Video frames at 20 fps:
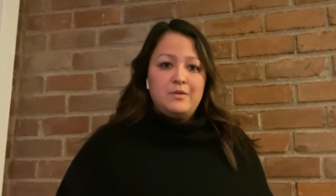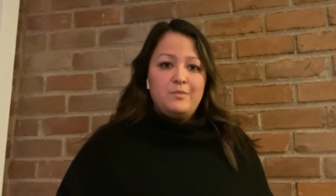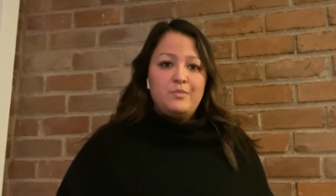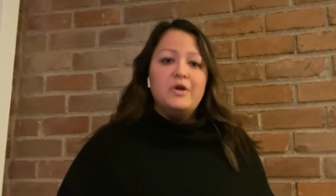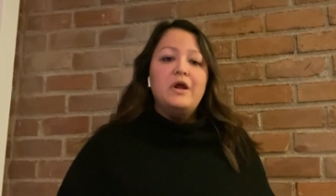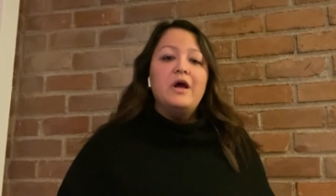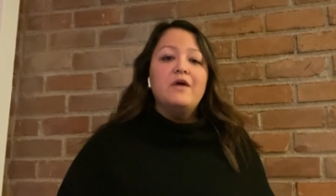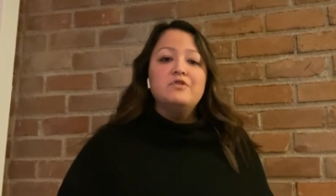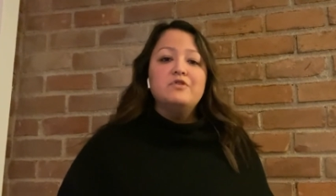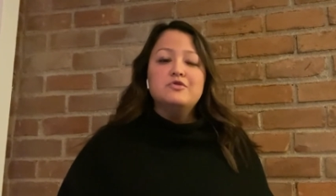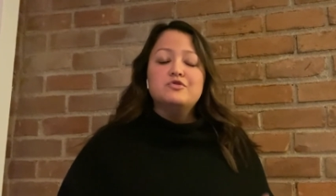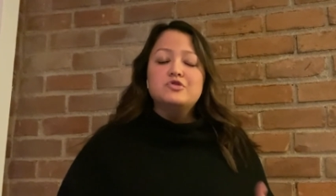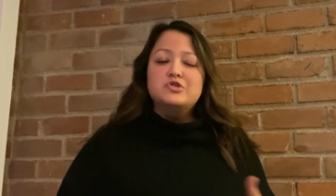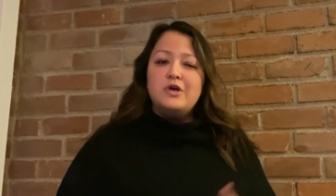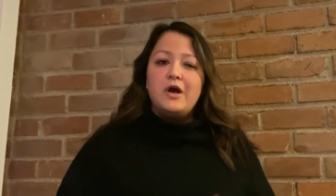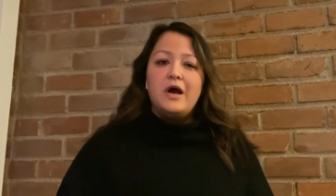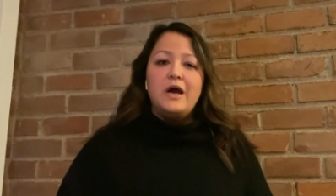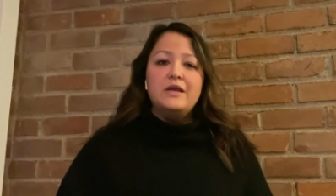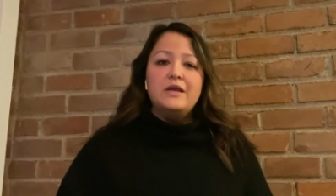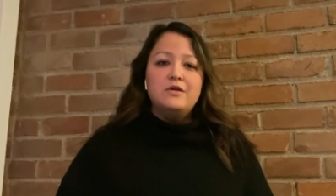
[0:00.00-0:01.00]
But have you
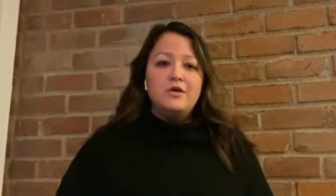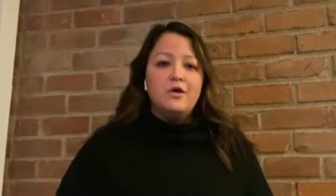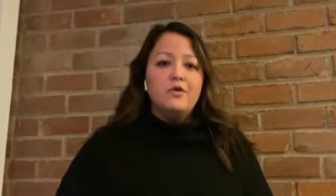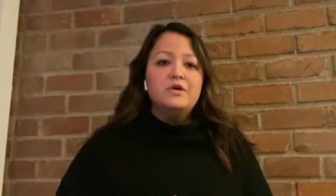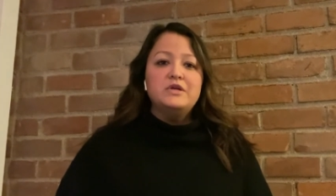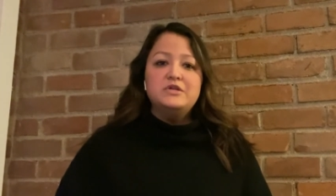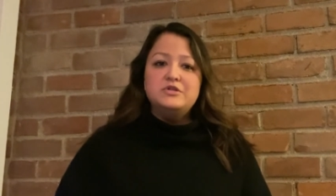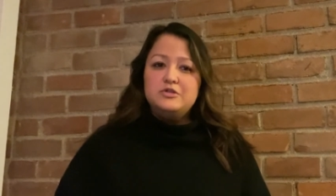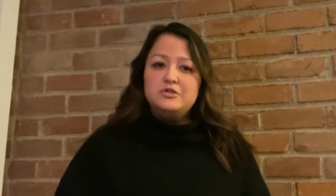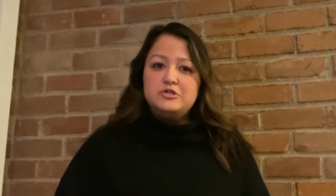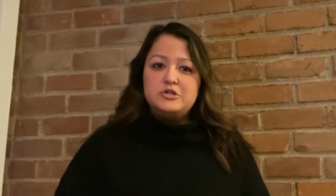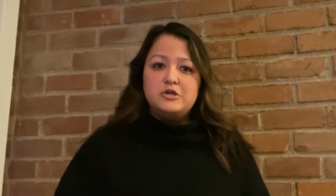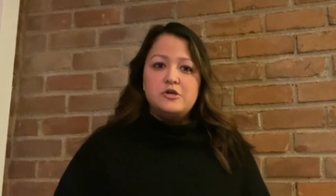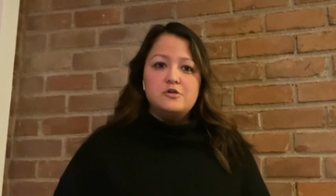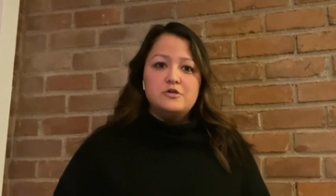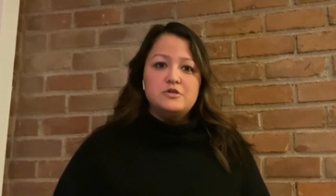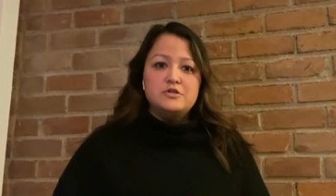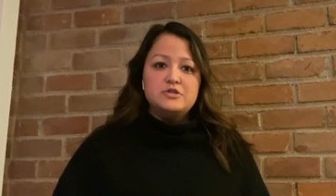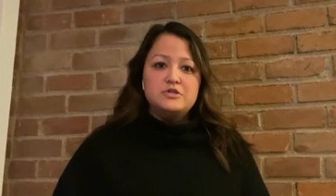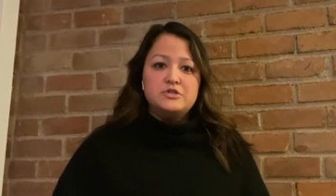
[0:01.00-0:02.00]
tried going to
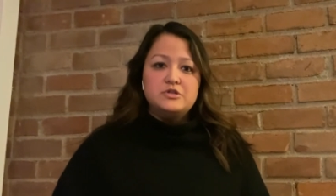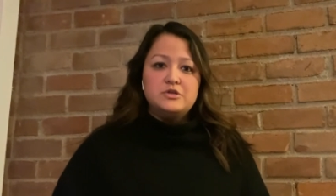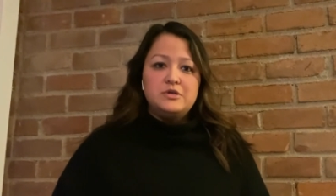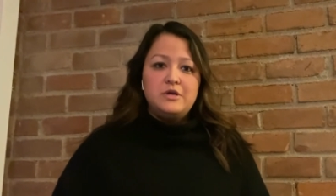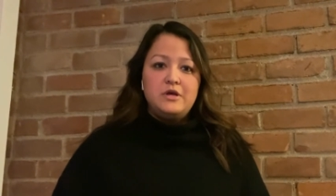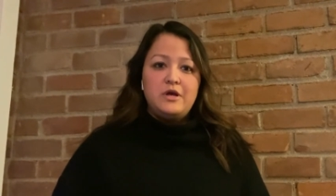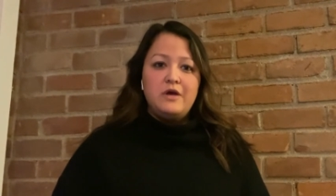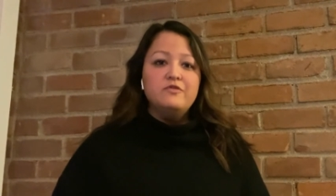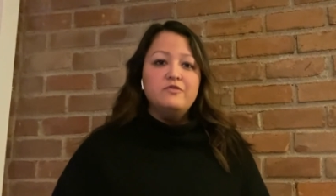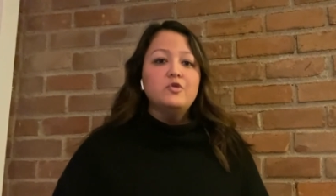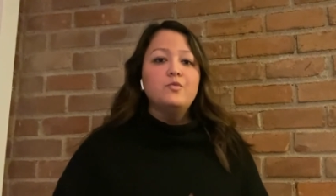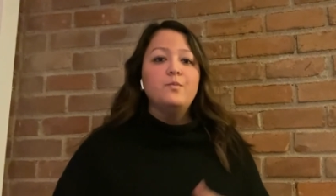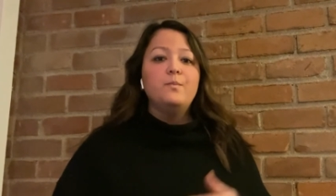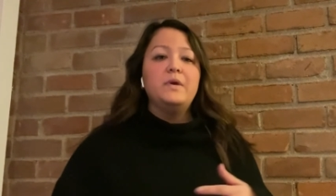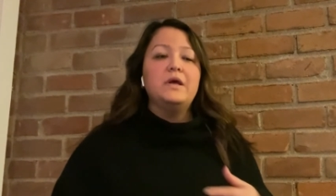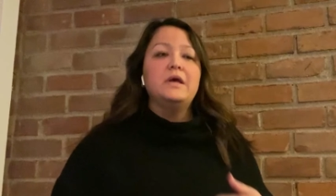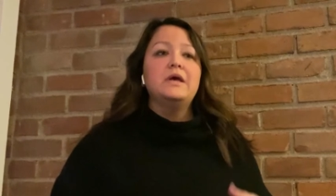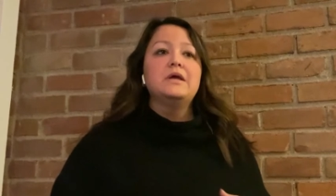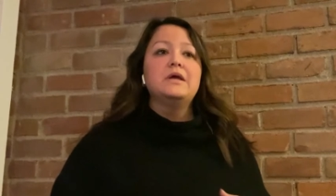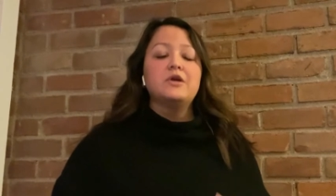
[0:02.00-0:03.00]
church? Have you
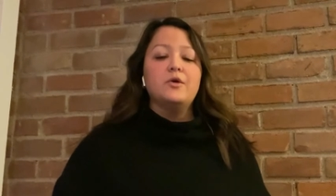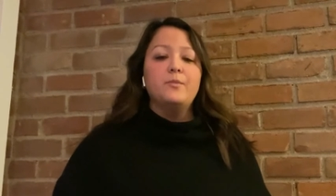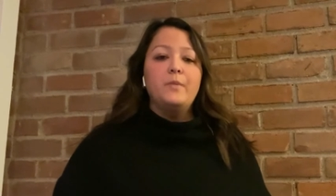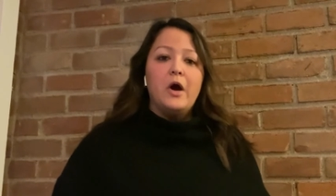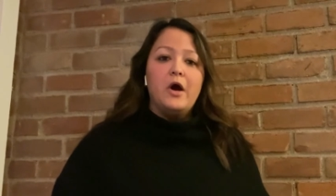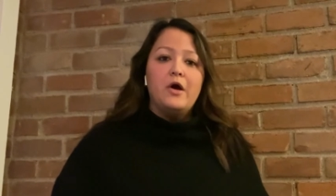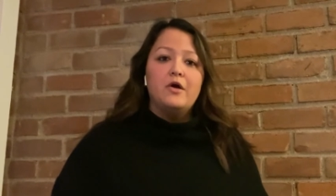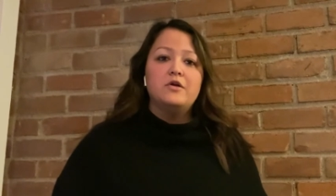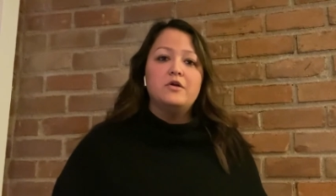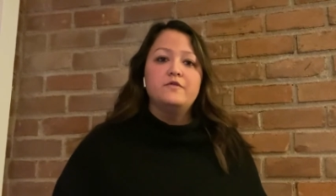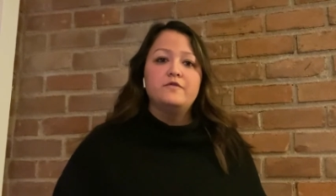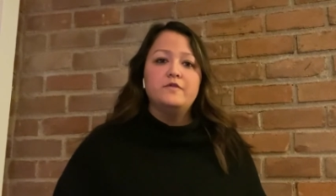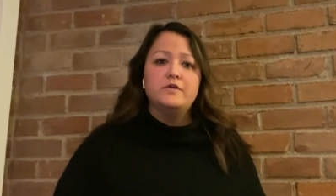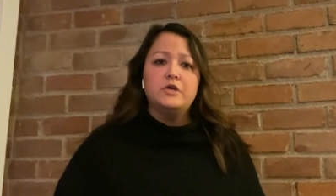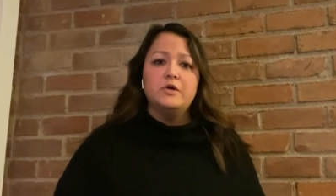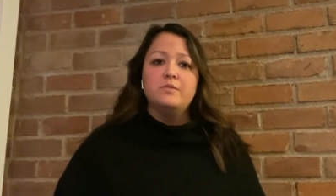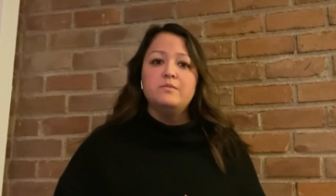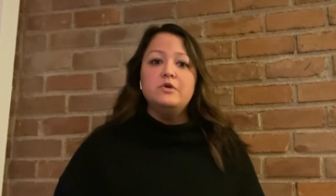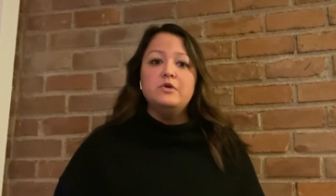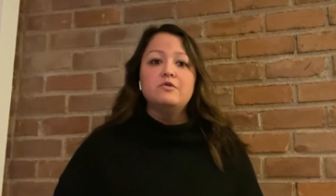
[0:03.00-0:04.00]
been a part of a
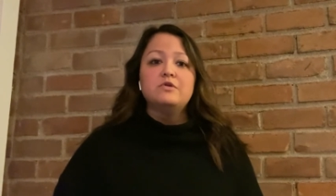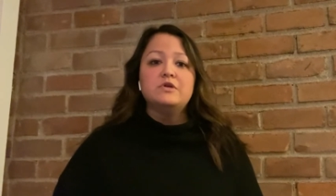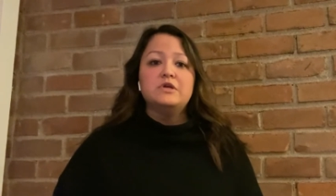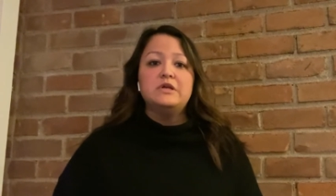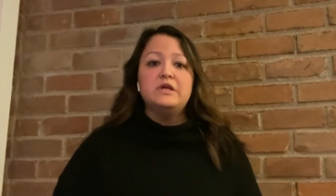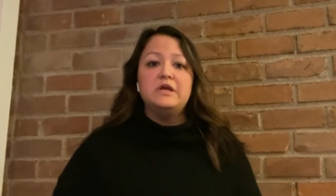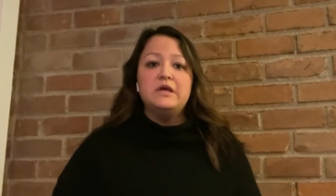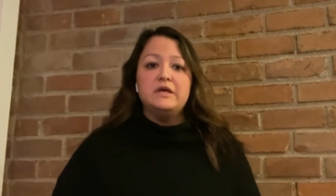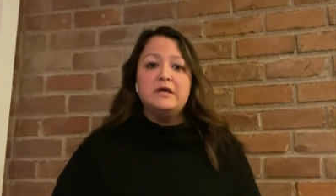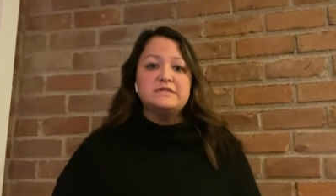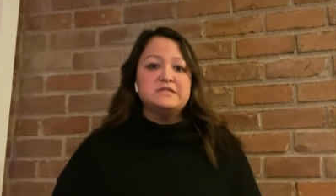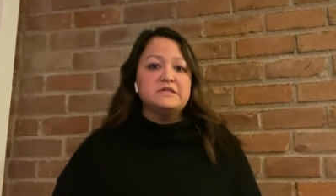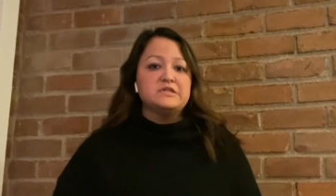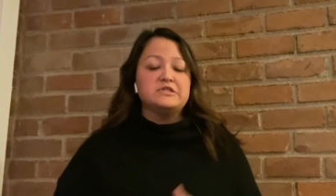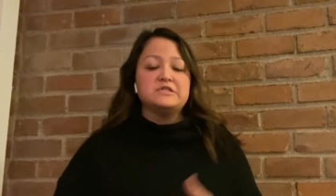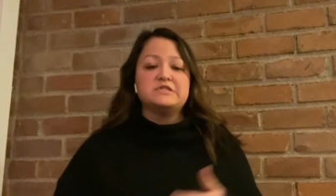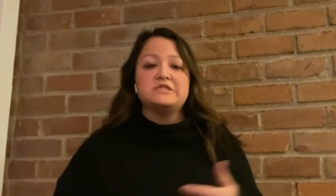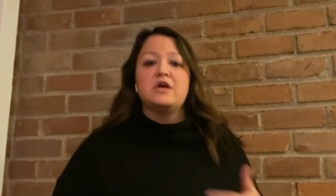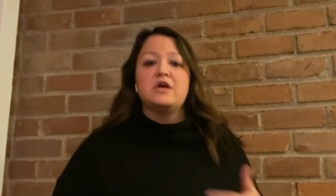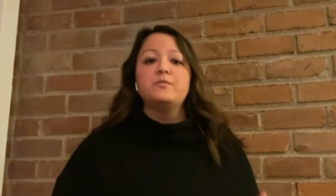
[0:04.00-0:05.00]
community as a
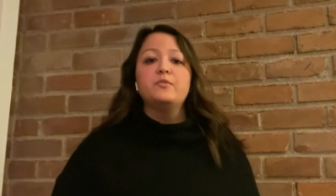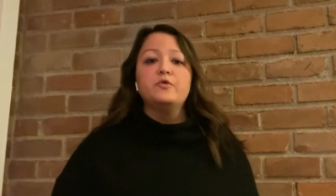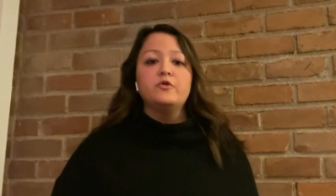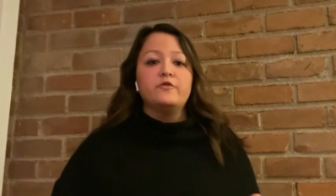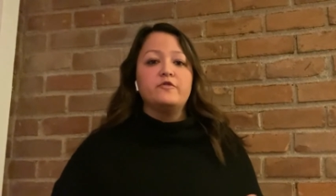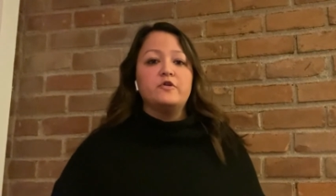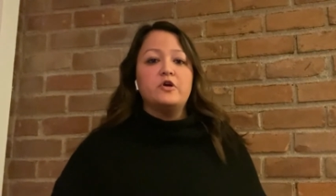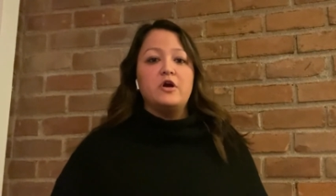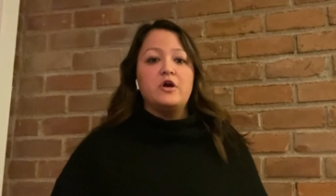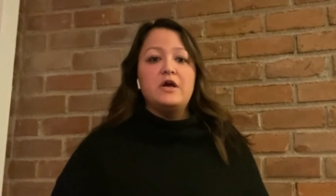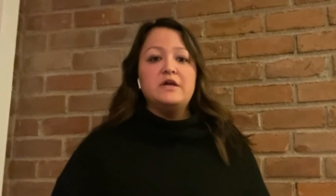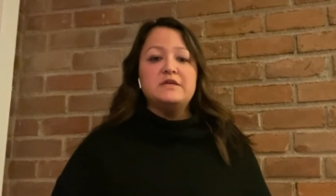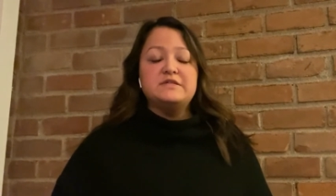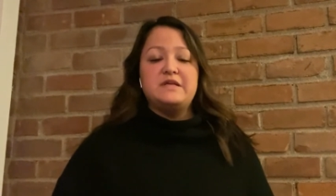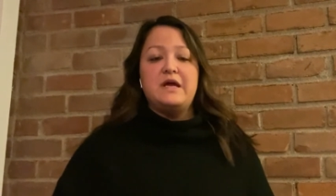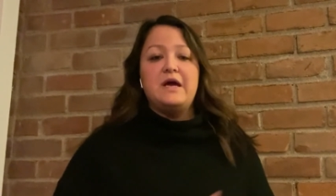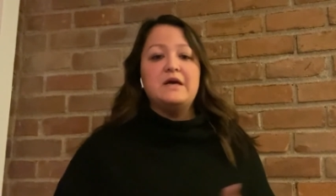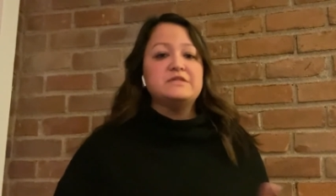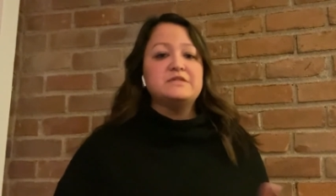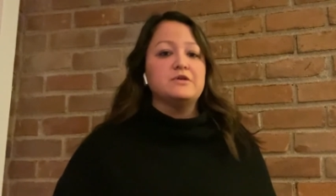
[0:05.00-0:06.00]
disciple of Christ,
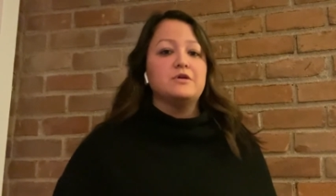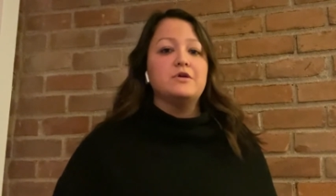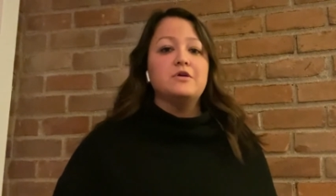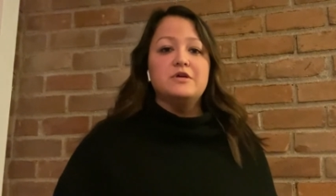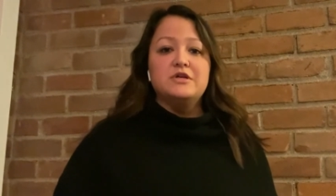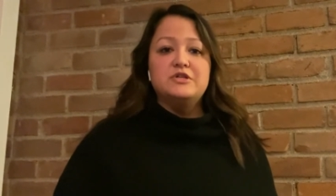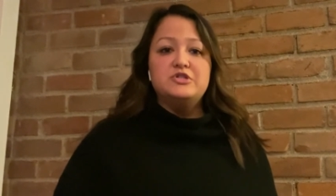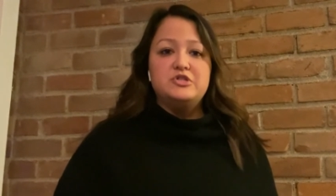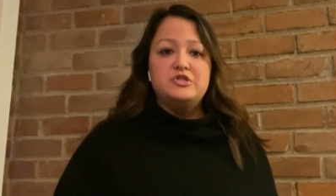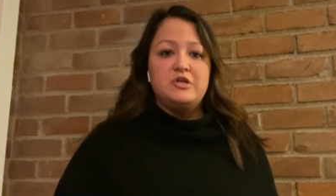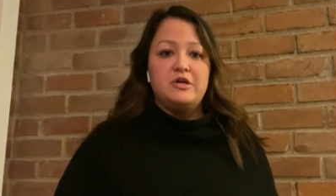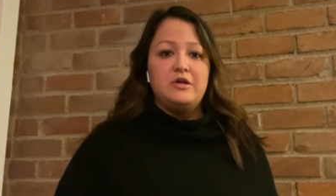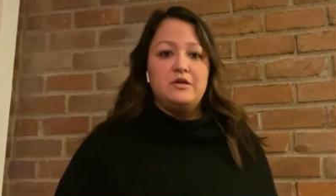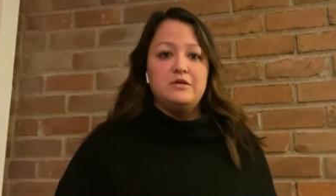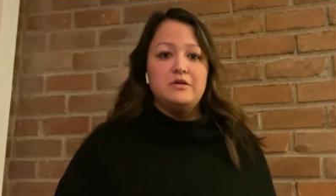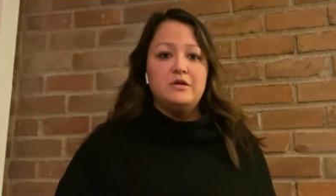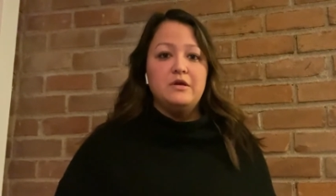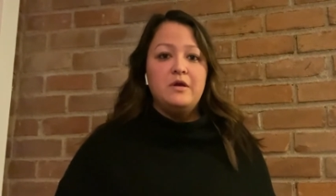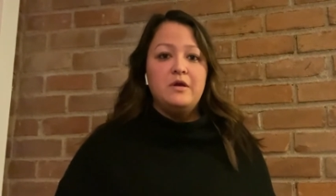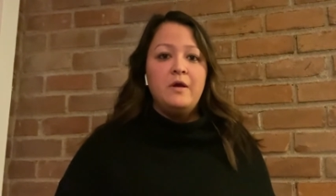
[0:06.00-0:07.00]
as a
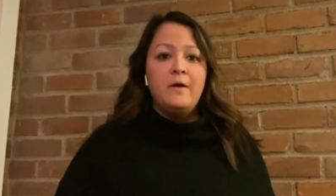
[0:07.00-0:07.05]
Christian?